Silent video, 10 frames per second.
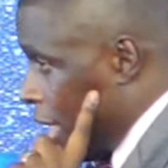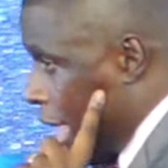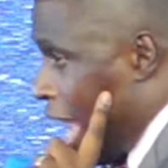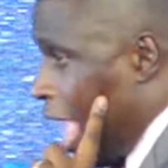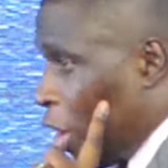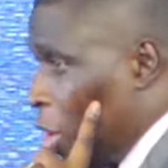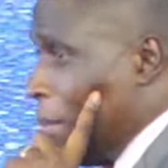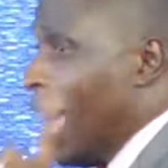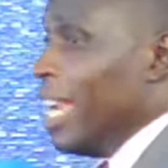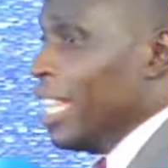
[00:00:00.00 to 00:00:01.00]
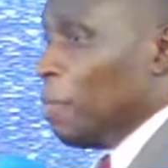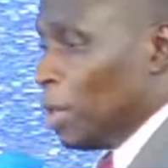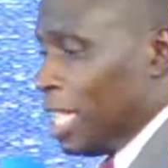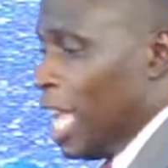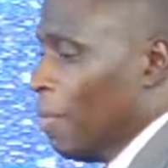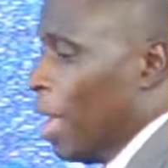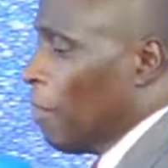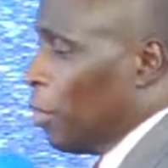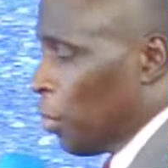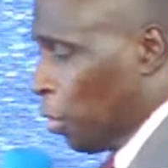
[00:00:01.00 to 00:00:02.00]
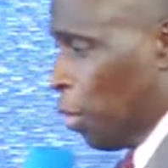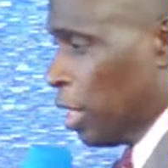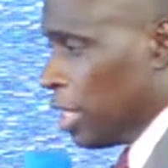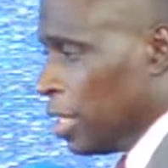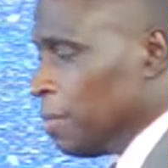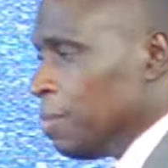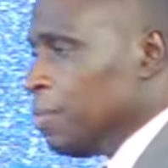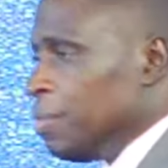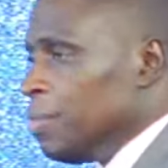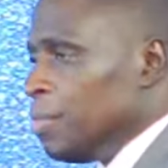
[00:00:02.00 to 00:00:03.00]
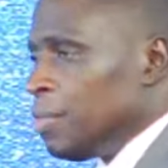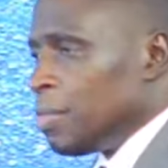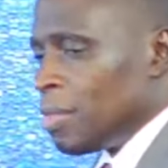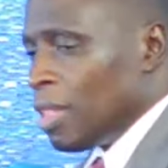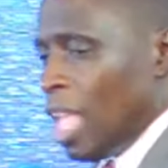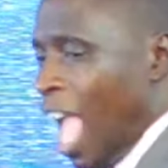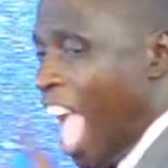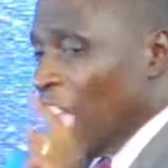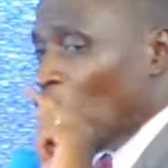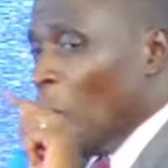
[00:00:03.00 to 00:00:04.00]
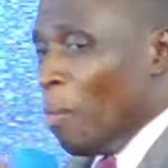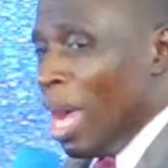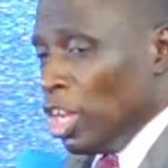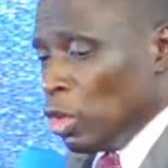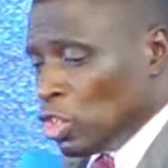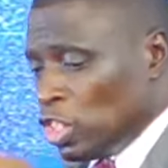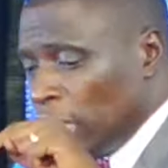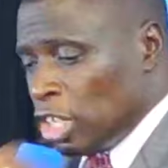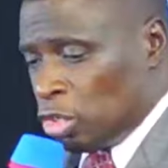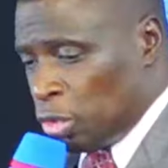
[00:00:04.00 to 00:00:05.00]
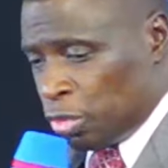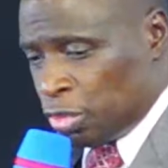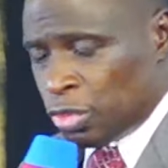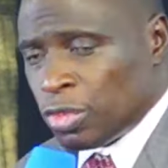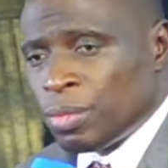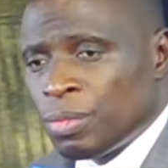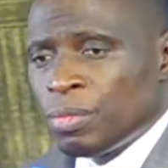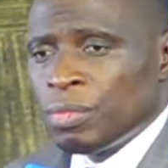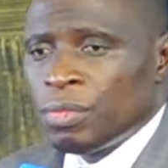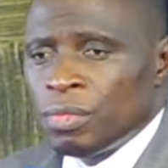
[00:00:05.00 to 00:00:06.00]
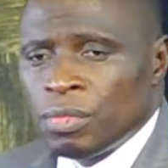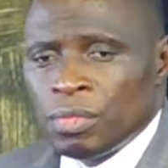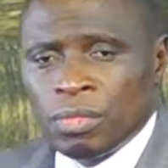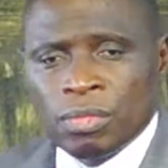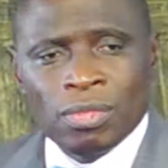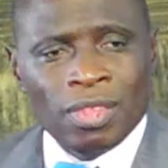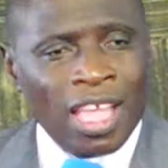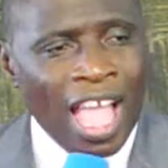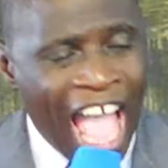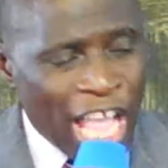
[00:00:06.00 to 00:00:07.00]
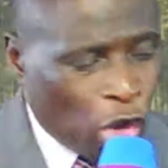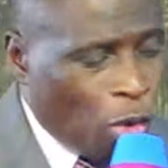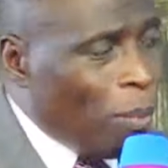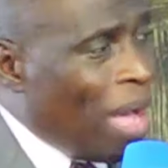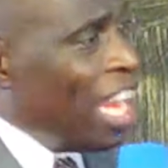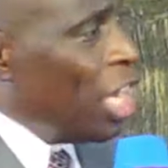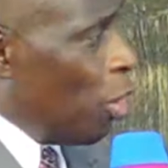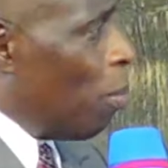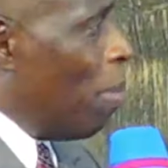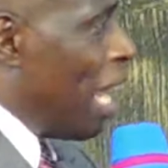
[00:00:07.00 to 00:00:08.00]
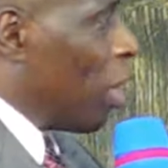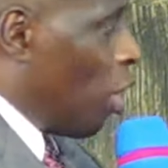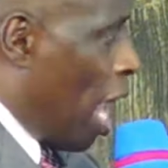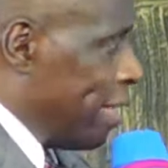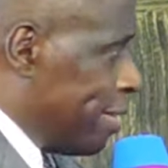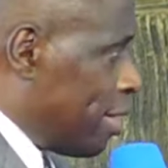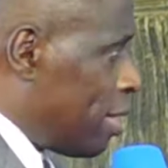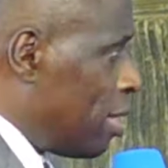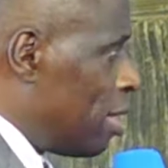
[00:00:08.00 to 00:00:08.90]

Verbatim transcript: i command it because i have, have the authority i command you to say the truth i command you by christ